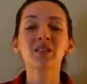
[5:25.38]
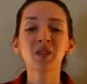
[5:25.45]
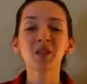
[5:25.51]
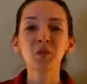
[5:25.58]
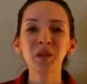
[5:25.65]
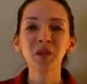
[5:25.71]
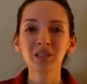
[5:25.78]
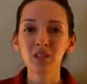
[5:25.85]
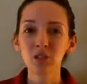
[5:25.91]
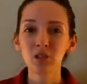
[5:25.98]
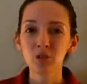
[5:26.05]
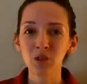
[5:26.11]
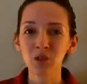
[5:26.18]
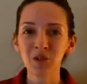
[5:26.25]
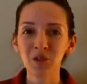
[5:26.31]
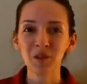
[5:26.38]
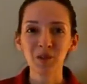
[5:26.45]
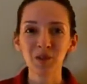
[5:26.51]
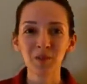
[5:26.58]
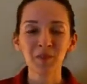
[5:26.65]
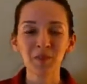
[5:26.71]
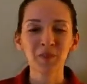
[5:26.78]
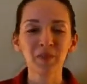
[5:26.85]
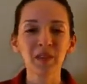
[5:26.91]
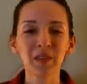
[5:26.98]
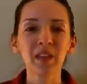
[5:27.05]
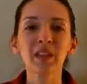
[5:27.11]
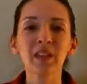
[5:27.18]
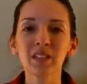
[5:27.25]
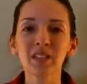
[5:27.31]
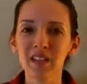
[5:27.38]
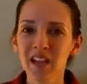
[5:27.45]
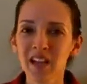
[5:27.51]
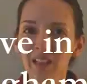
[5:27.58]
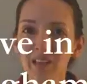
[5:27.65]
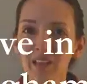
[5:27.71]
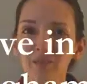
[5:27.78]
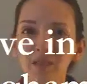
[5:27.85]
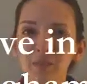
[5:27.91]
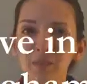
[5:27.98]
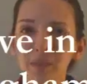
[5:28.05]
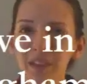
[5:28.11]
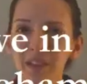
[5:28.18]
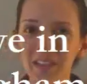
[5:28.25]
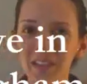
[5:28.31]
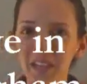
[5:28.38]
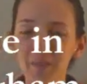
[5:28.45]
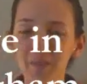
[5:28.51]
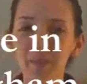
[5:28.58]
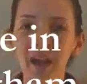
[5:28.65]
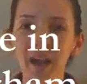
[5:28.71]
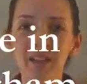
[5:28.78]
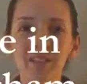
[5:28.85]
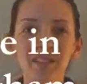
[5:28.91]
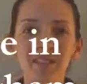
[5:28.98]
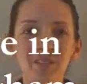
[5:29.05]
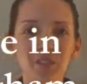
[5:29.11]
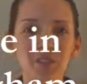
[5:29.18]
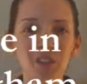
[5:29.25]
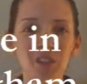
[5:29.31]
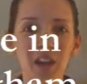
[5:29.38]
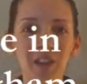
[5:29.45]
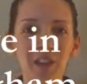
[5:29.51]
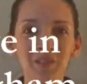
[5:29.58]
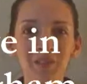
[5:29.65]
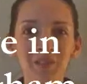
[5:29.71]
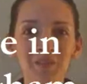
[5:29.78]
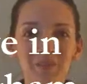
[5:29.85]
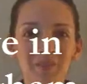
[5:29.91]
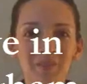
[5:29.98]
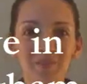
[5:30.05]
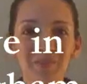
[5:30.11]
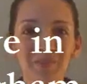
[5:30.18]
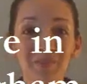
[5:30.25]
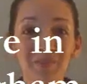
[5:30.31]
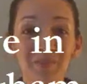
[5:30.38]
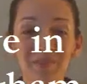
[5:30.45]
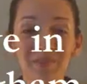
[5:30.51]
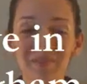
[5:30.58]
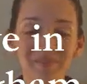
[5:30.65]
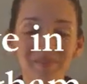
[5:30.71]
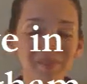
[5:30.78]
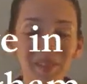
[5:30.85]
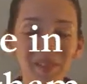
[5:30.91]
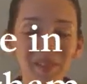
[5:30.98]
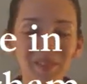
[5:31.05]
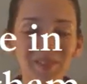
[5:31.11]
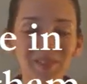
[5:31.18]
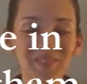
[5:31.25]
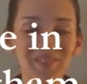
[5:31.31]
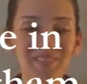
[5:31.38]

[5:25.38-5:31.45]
So what's the truth? Did I live in Buckingham Palace as a child? No.